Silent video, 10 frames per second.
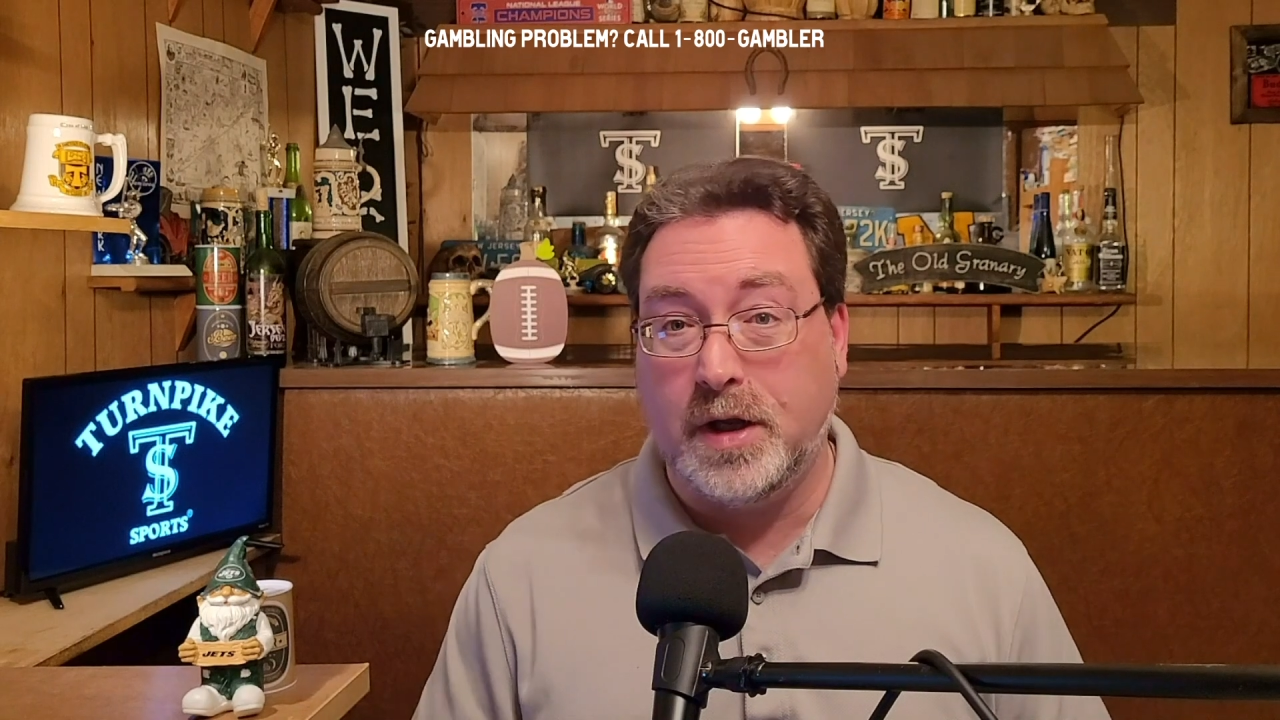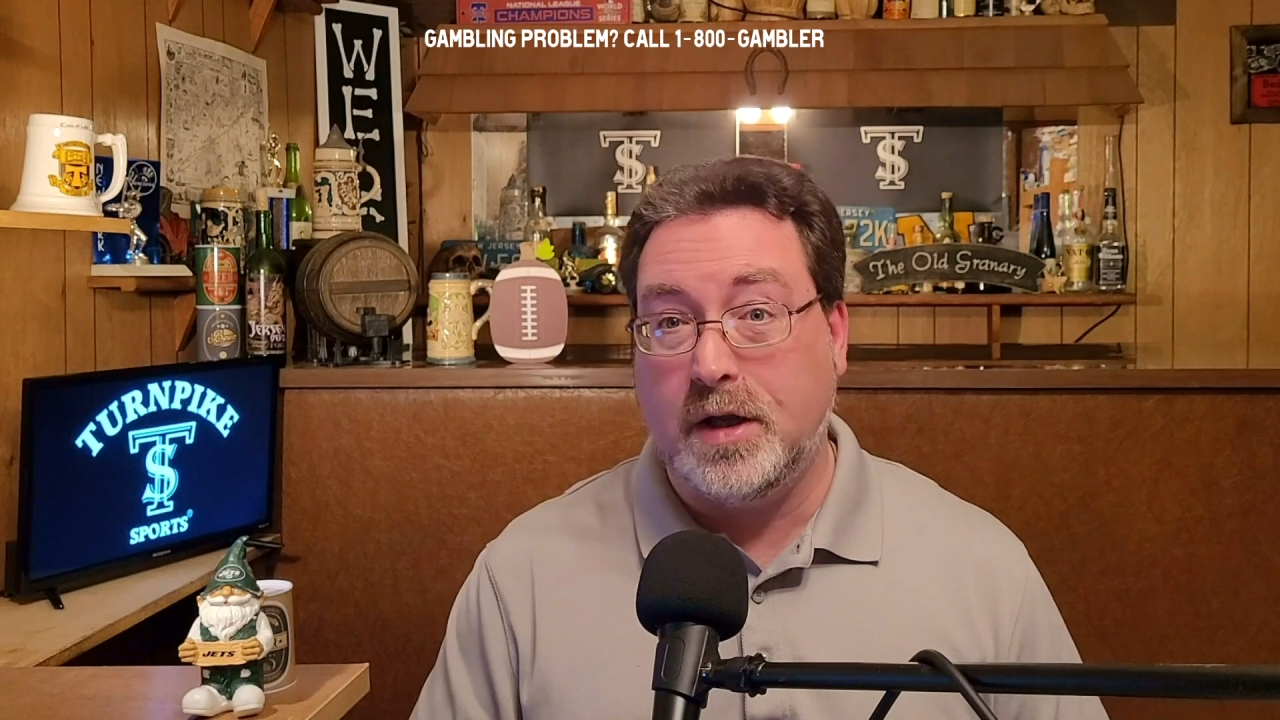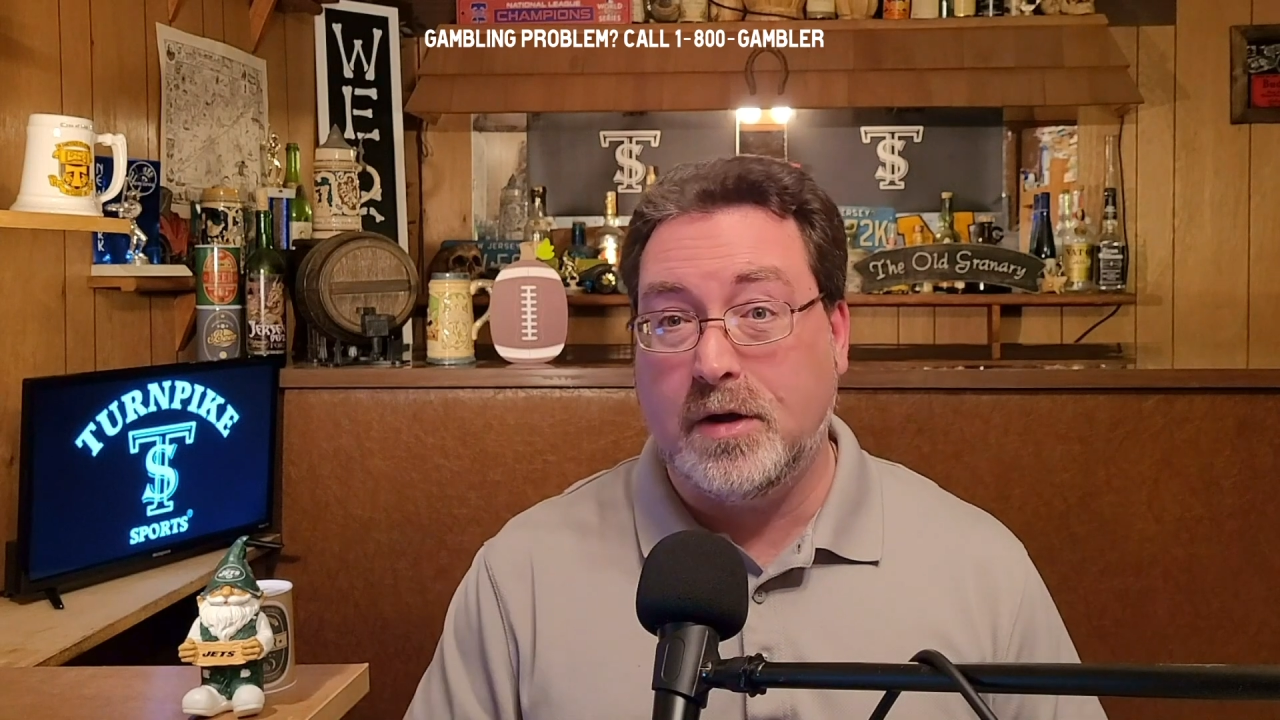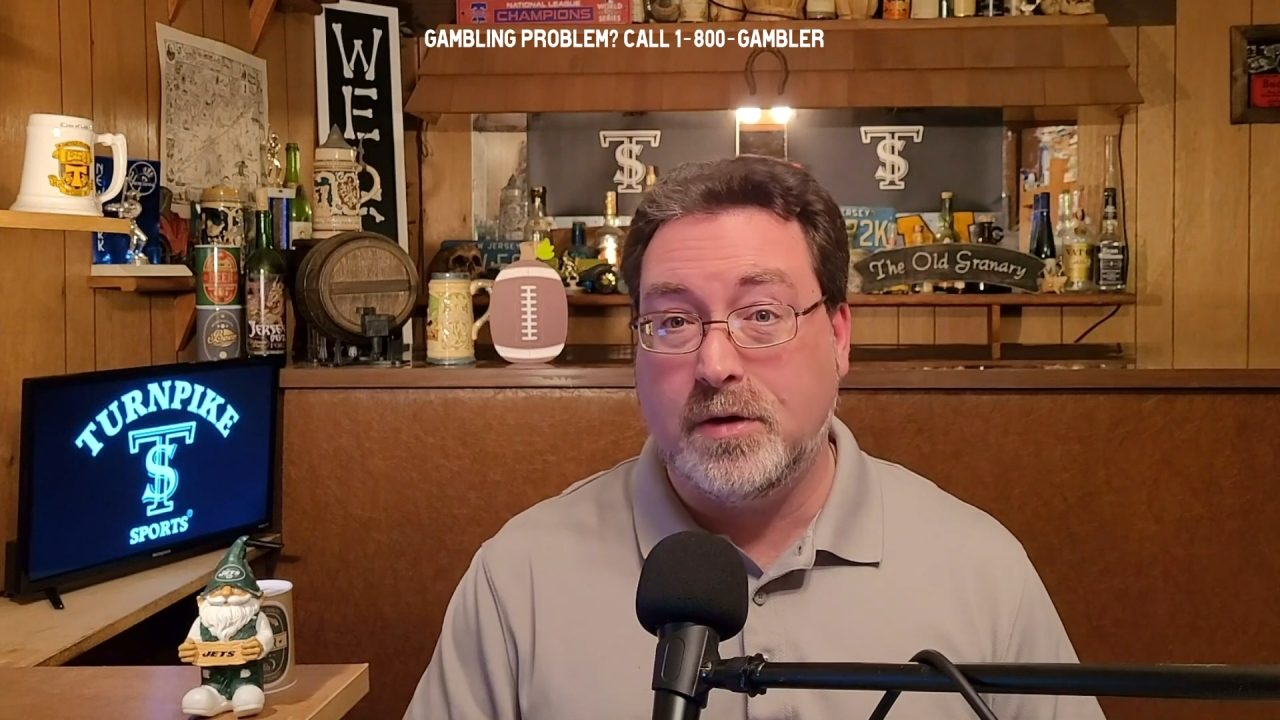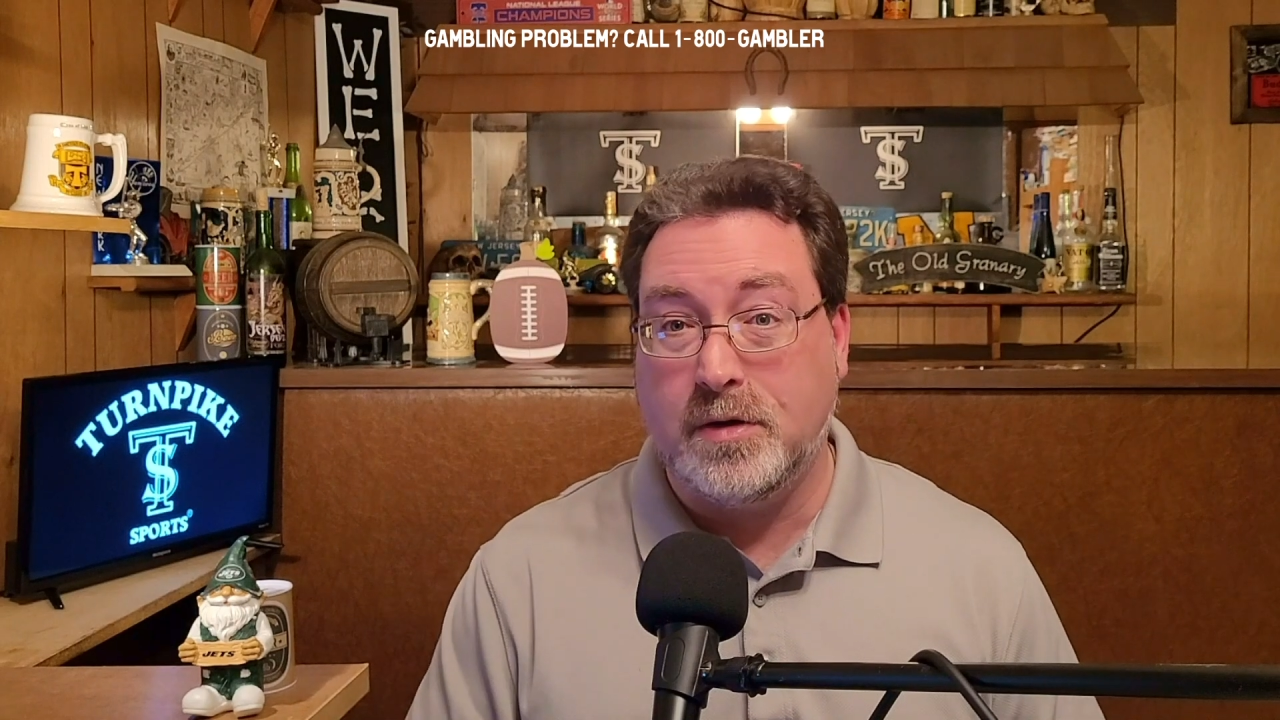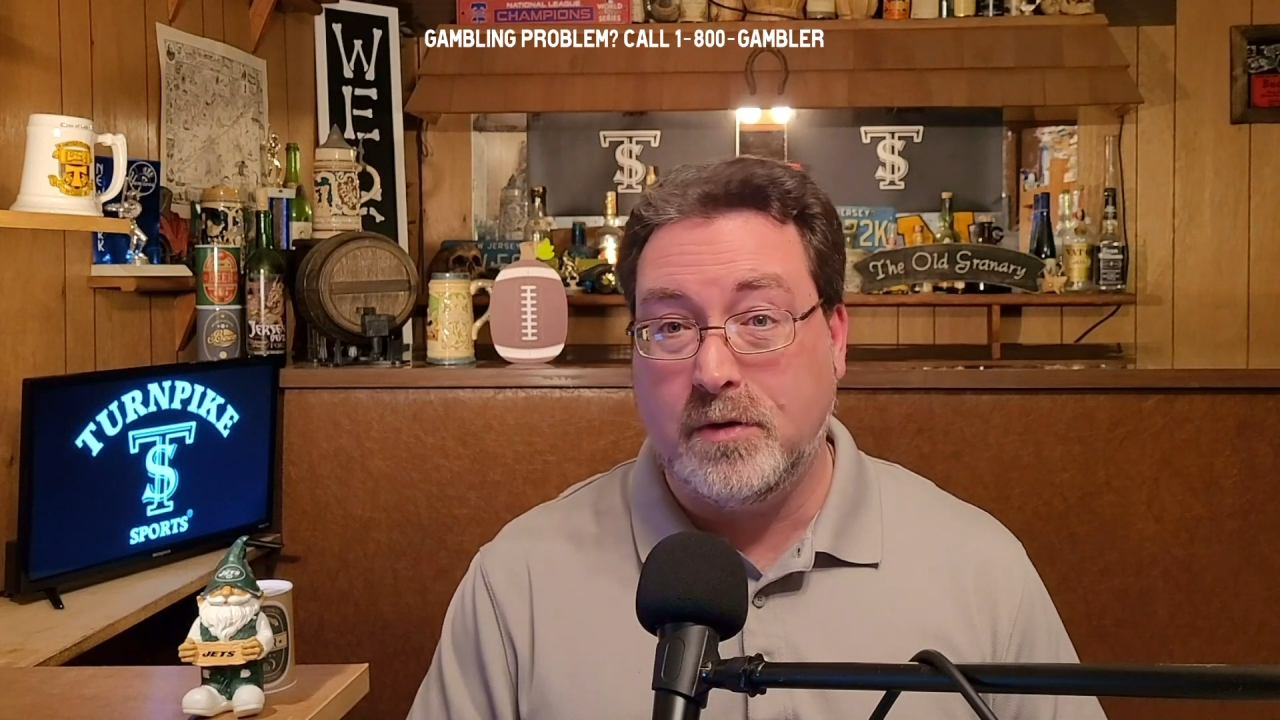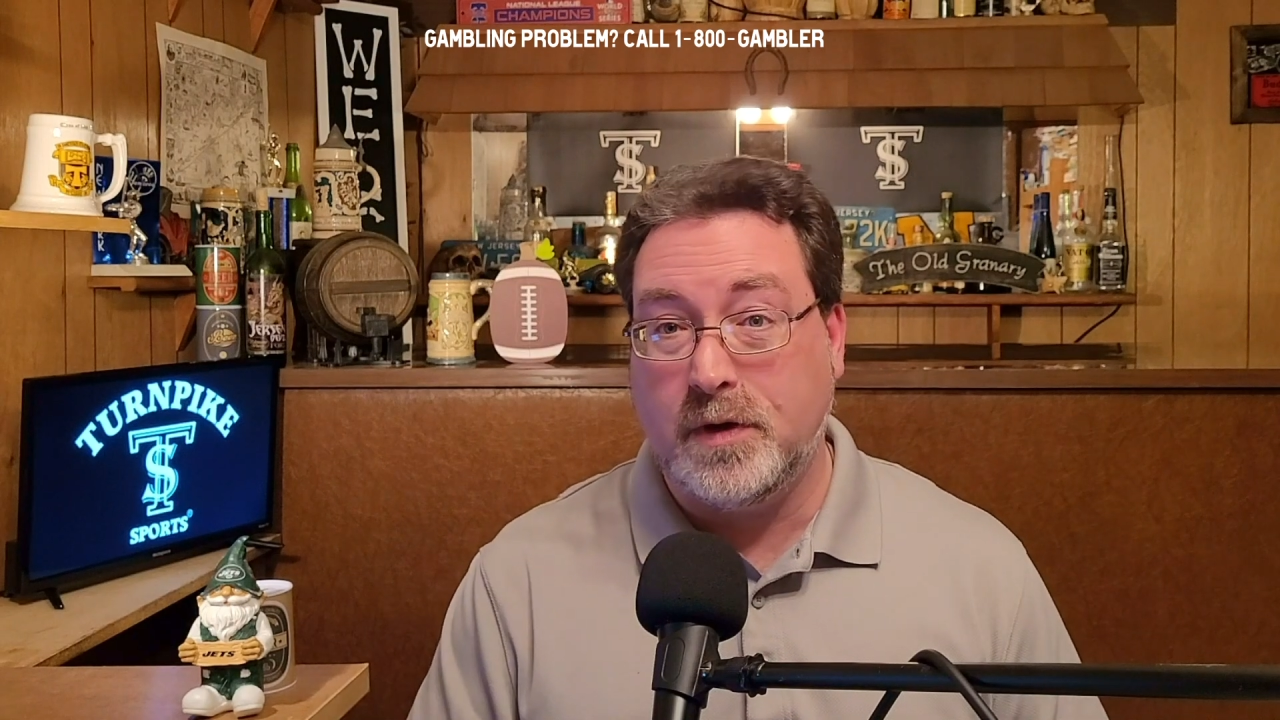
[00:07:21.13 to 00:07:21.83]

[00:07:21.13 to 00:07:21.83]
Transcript: into